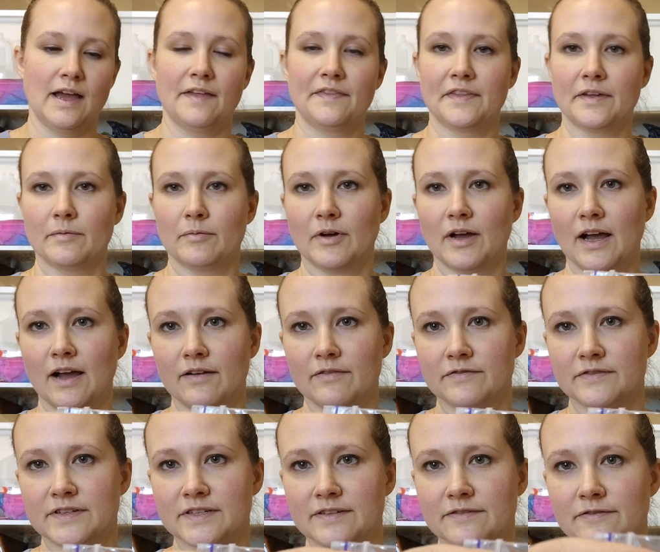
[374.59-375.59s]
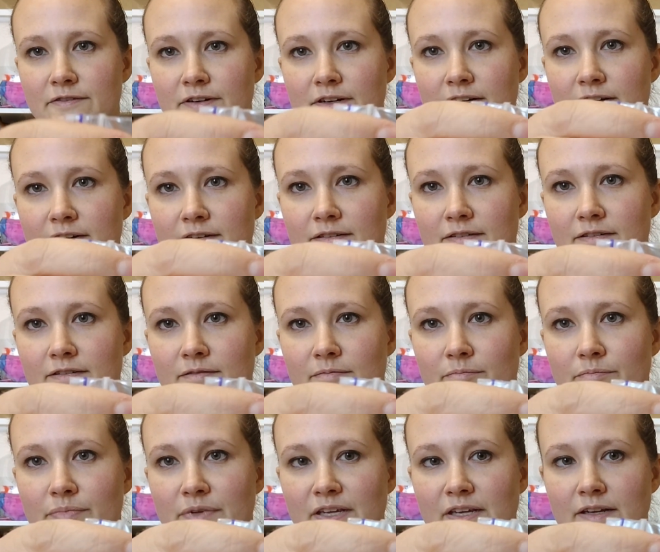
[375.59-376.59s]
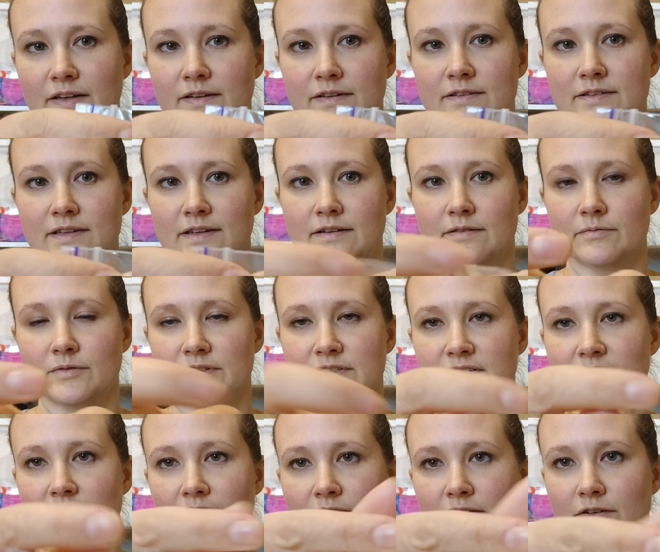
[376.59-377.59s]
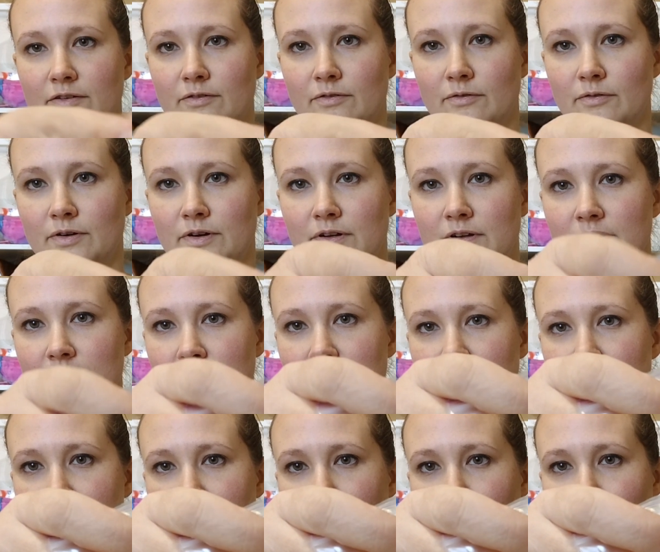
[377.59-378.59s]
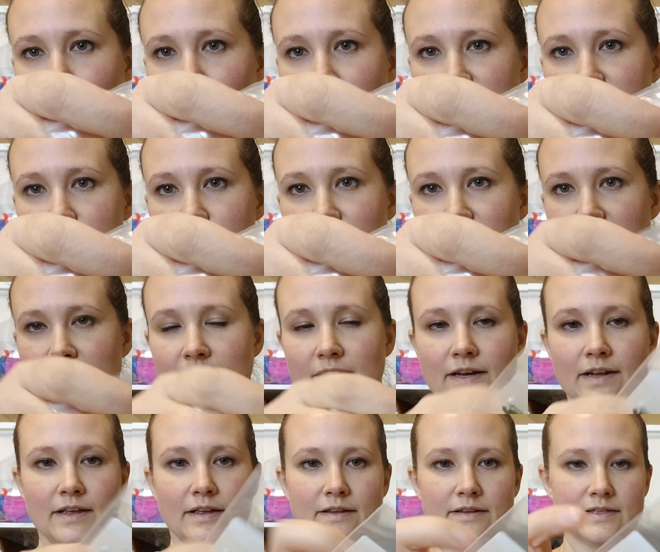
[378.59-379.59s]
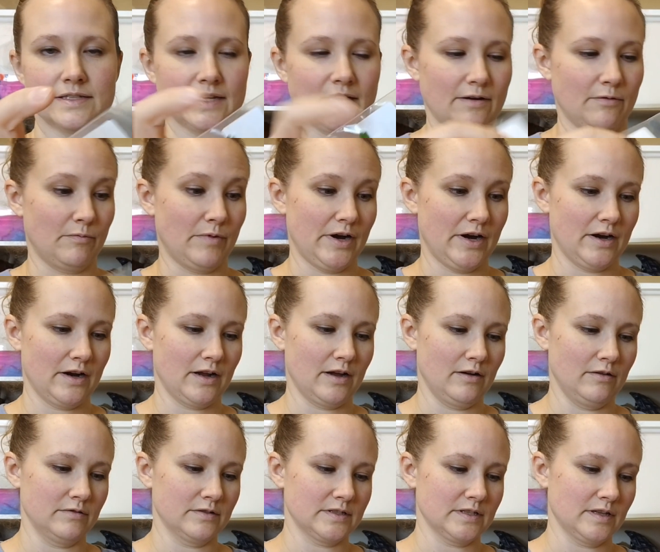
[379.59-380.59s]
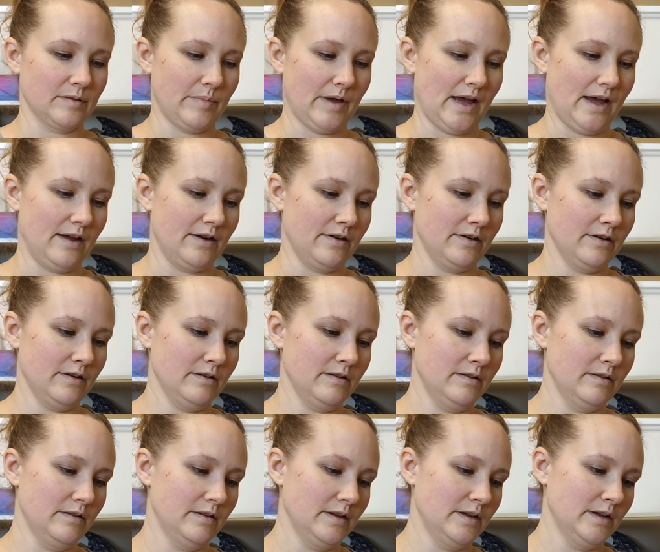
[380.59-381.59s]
And they will have different beads, and it will tell you, you know, which bead it is and where it goes in the pattern.